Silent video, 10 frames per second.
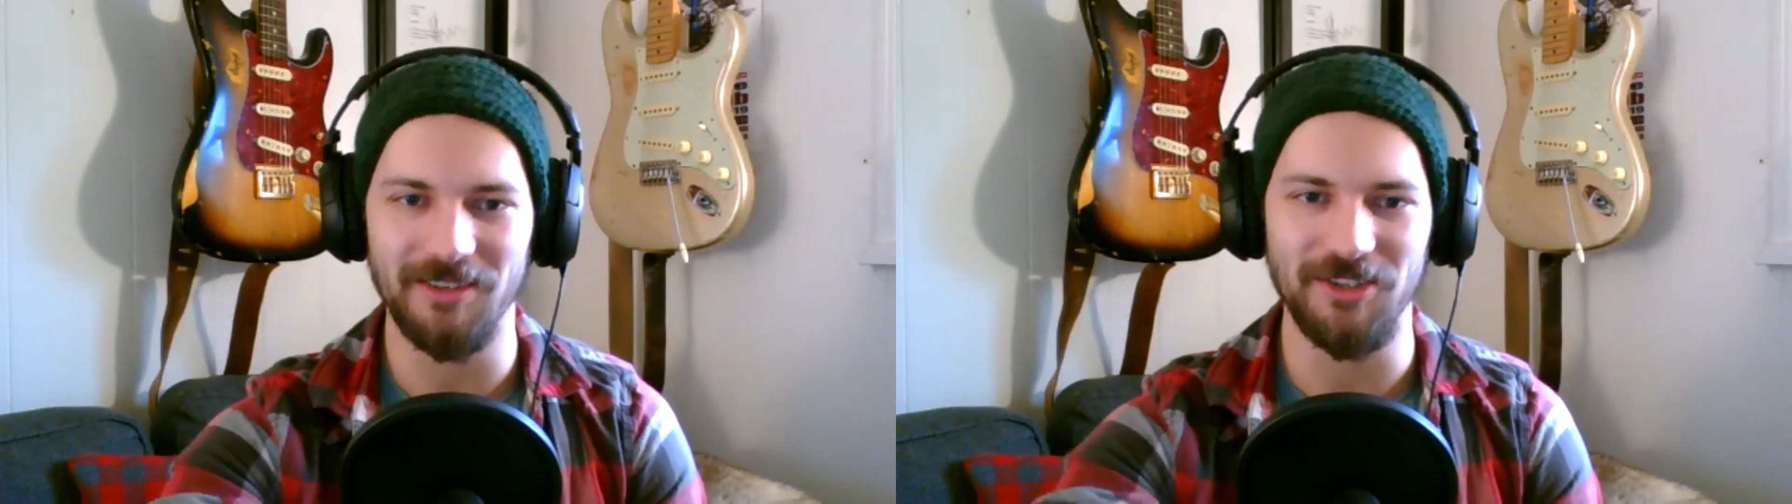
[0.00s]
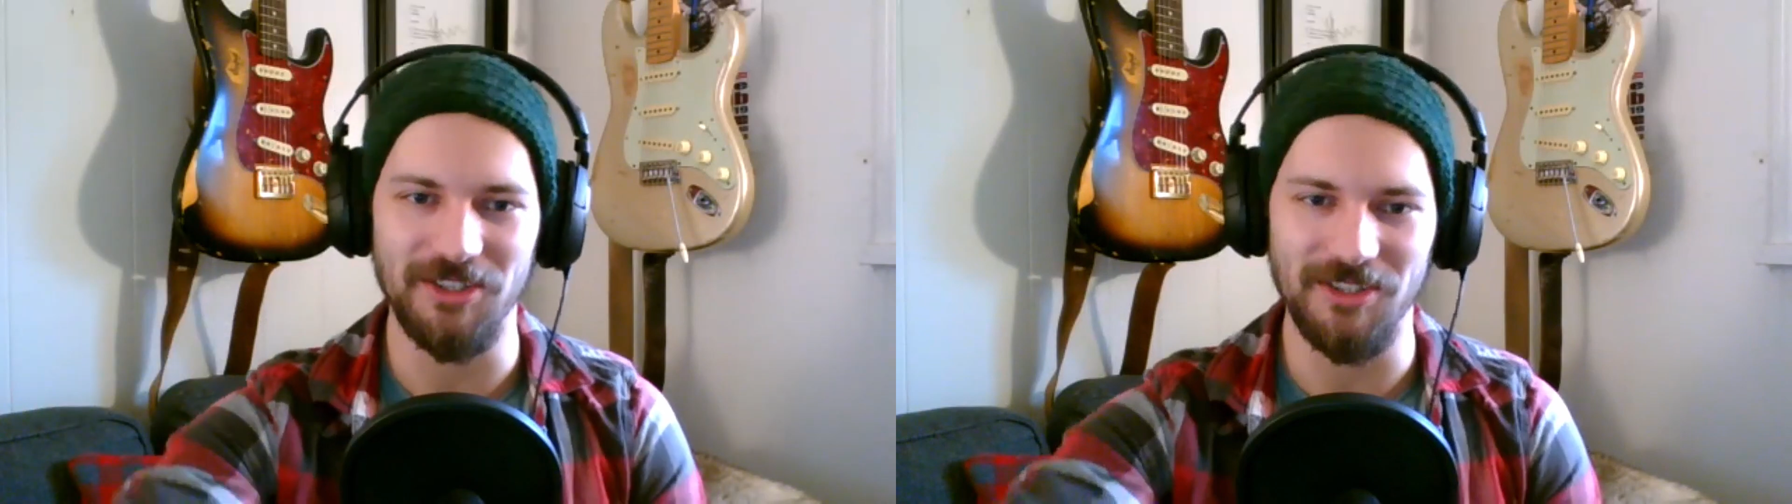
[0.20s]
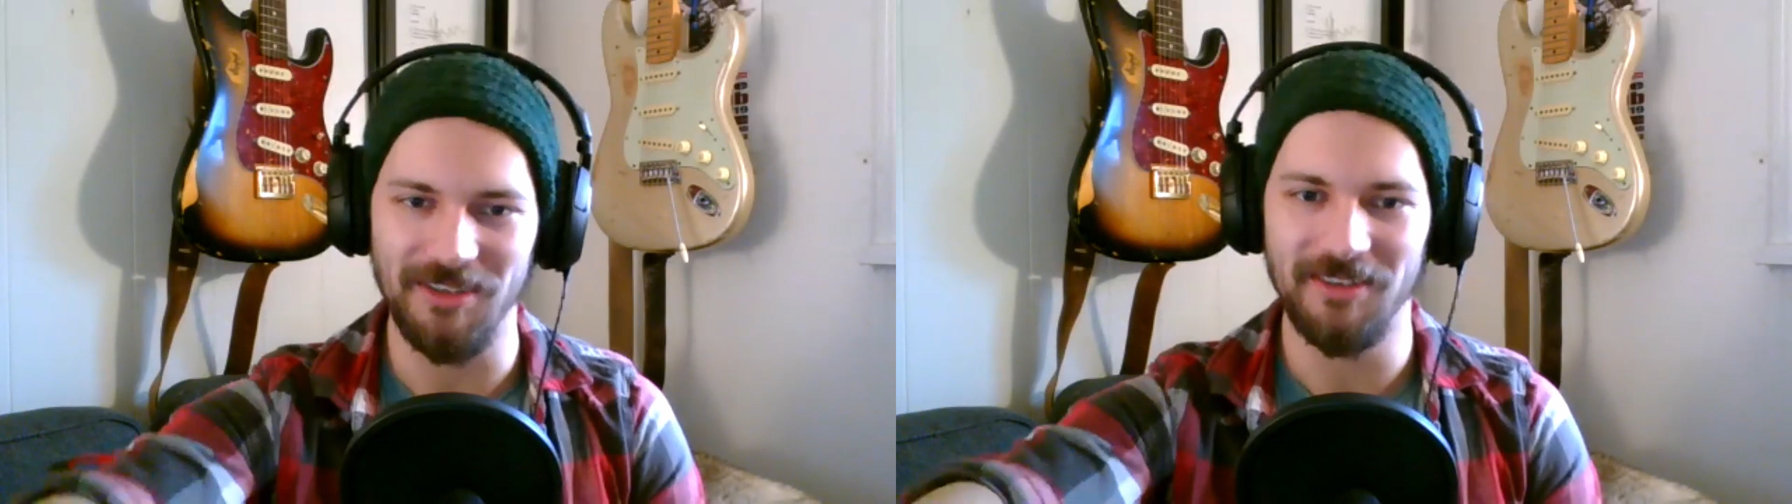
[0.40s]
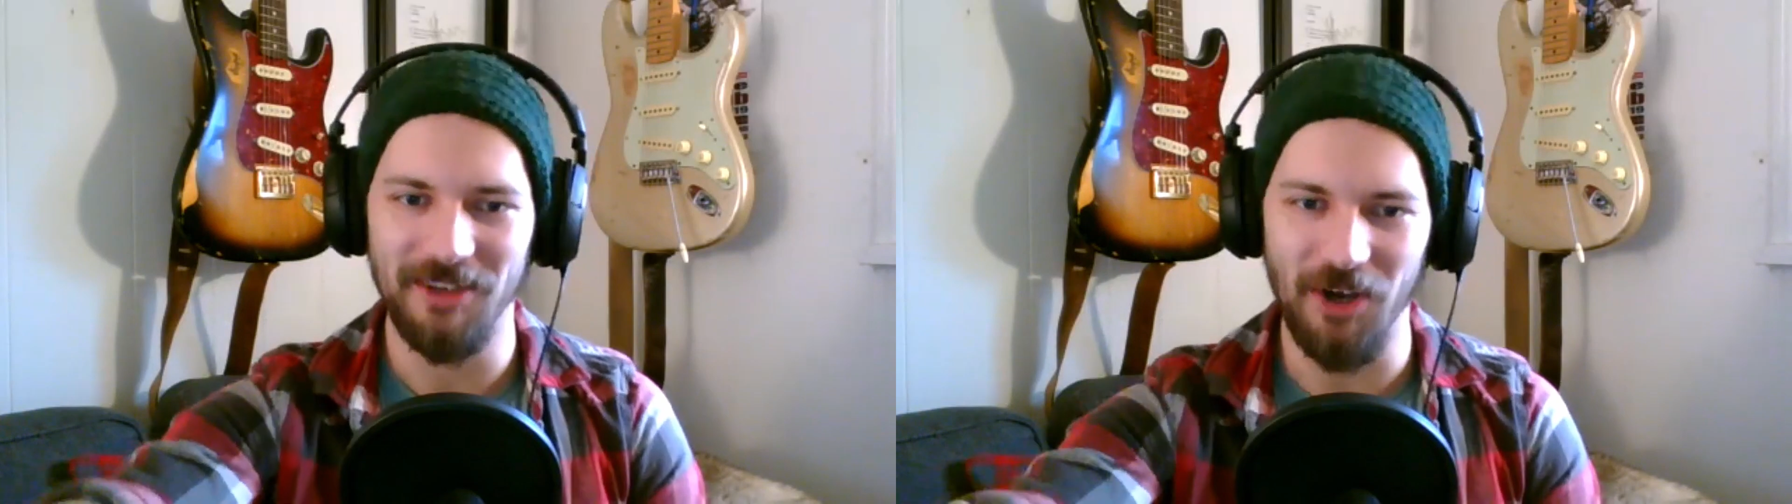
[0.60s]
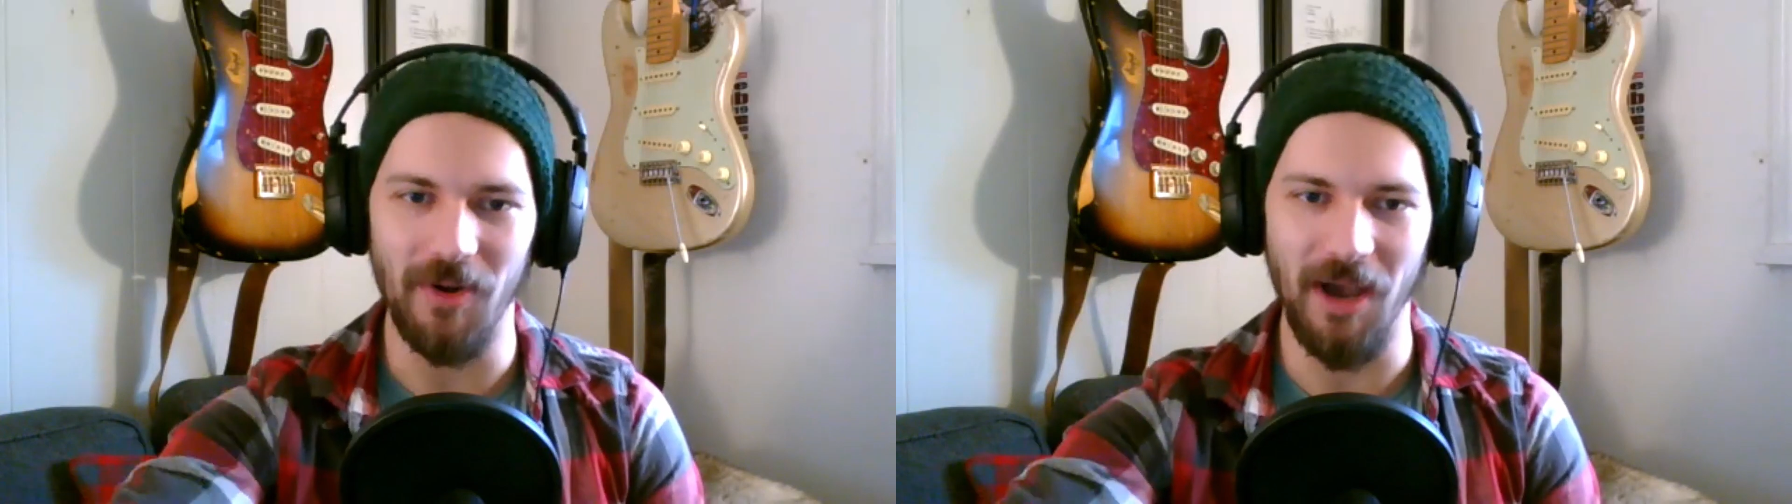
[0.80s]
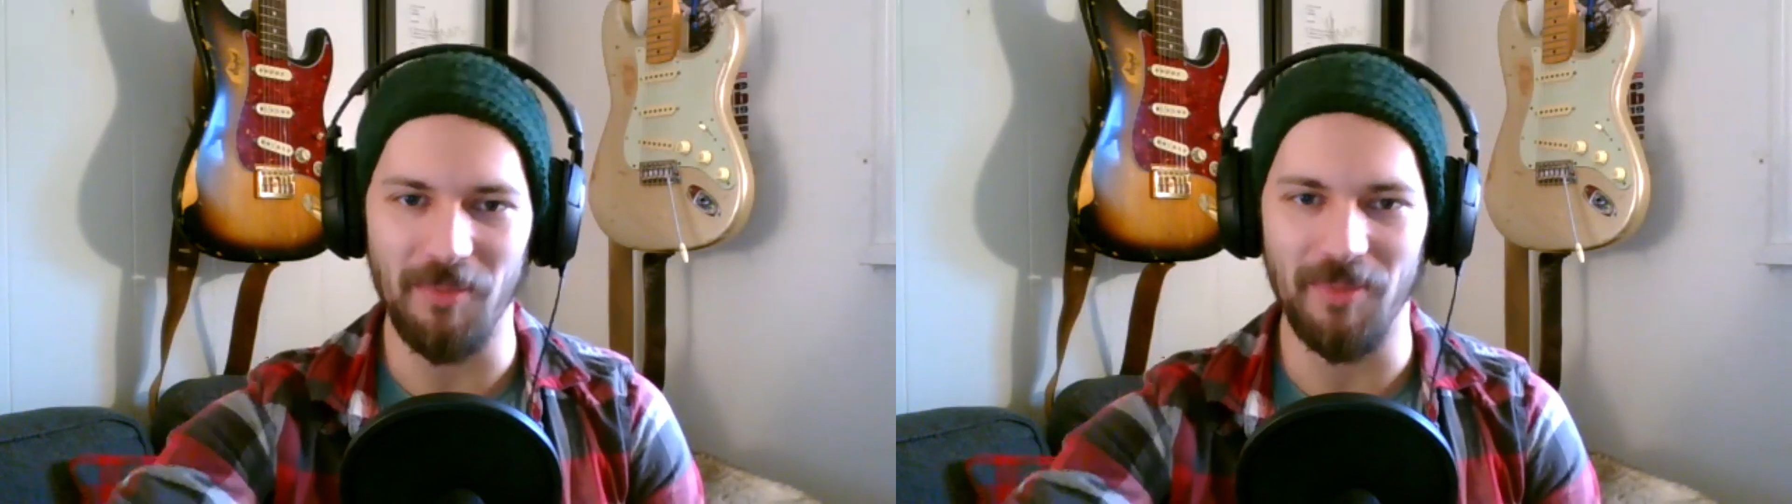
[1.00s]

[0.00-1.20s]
just going up,